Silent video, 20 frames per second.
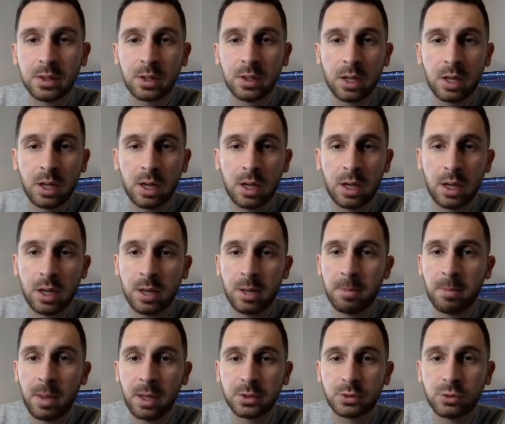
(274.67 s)

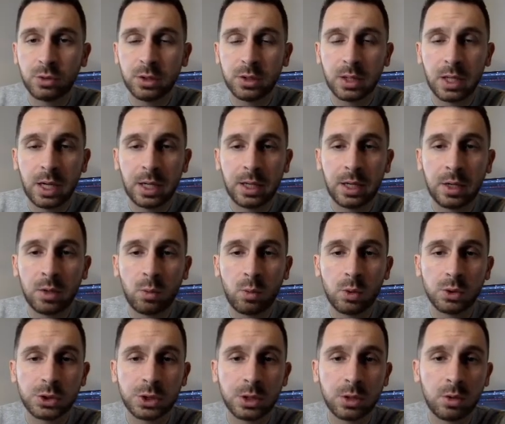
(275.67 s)
my trend line and
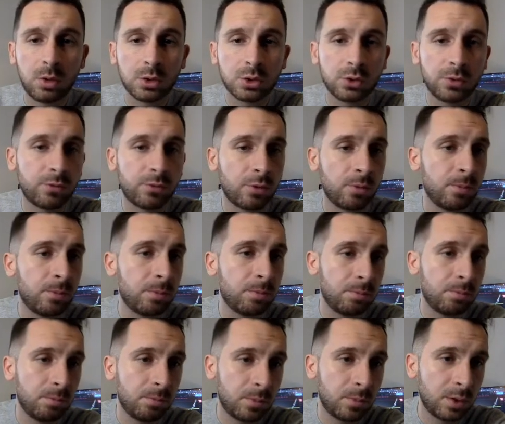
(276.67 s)
watching also from
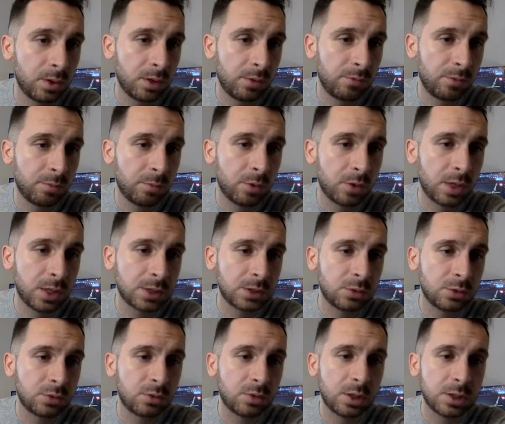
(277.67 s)
the Fibonacci
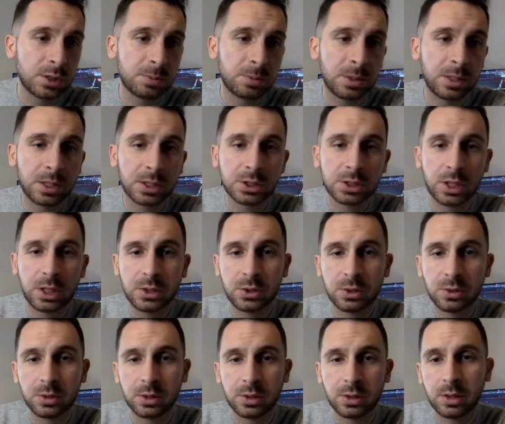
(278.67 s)
retracement
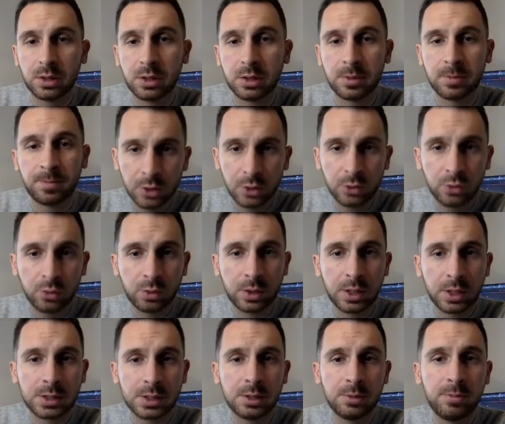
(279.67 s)
extension here, you
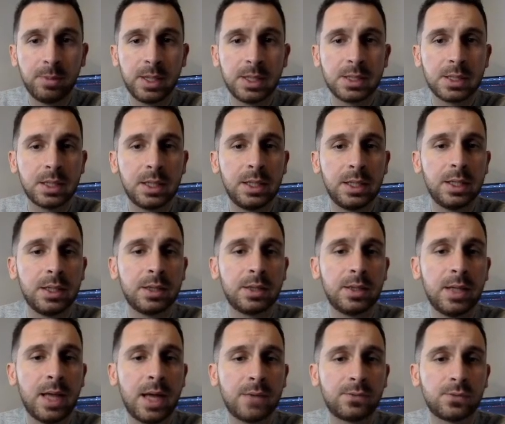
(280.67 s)
can see basically
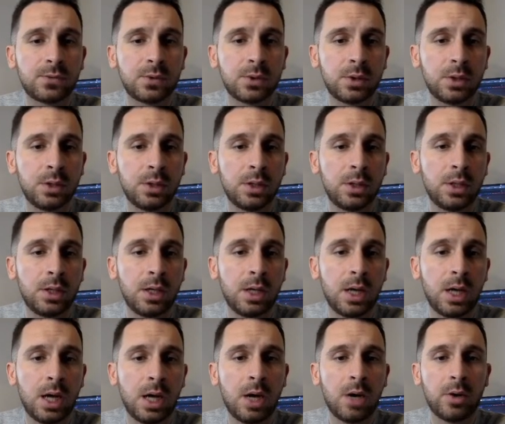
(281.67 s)
that
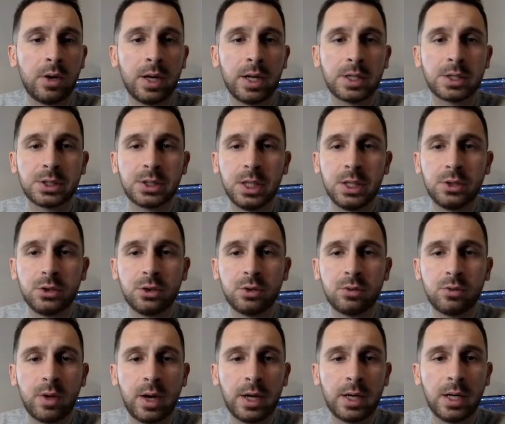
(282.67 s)
our
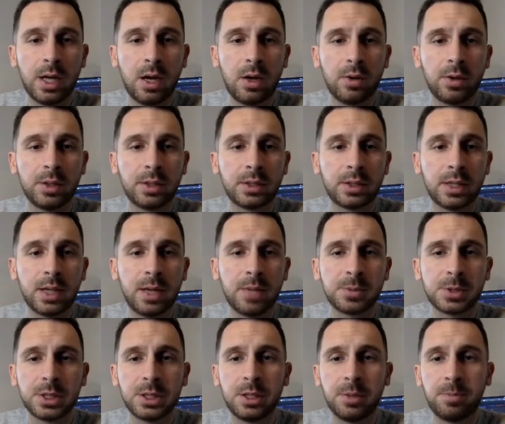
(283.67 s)
extension right now, it
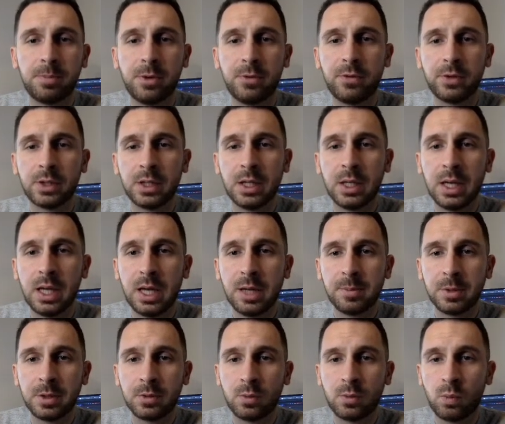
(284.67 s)
comes in a perfect
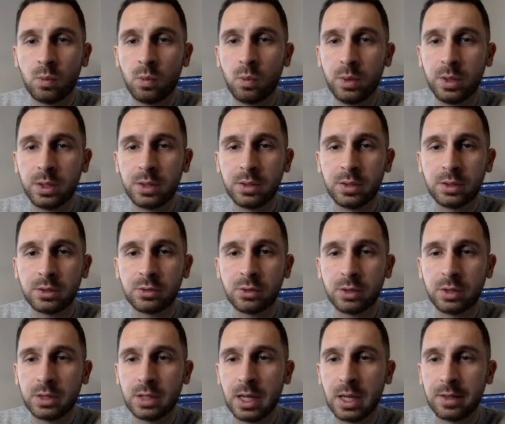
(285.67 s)
alignment with the
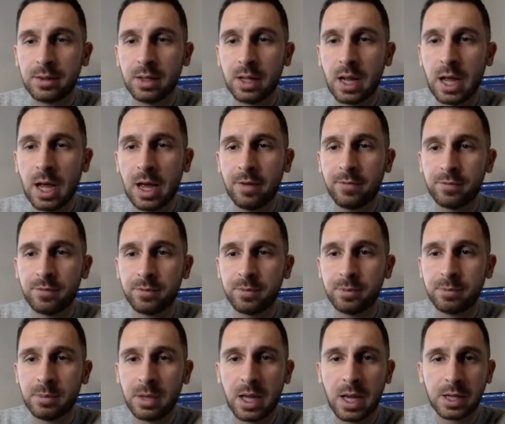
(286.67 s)
trend line that I have
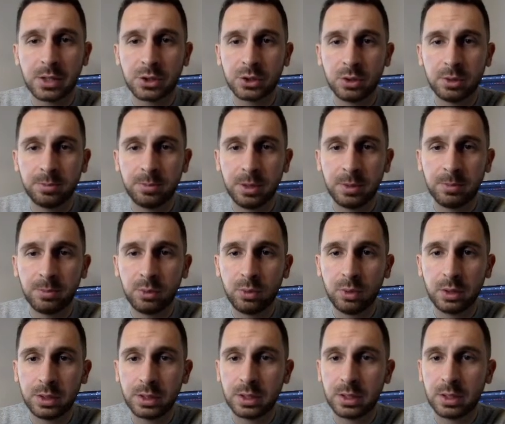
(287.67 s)
actually been
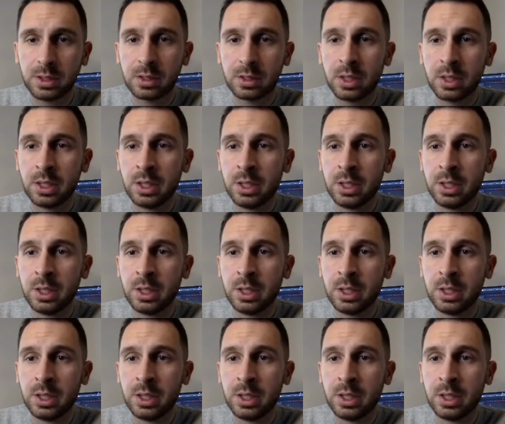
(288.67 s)
pulling here.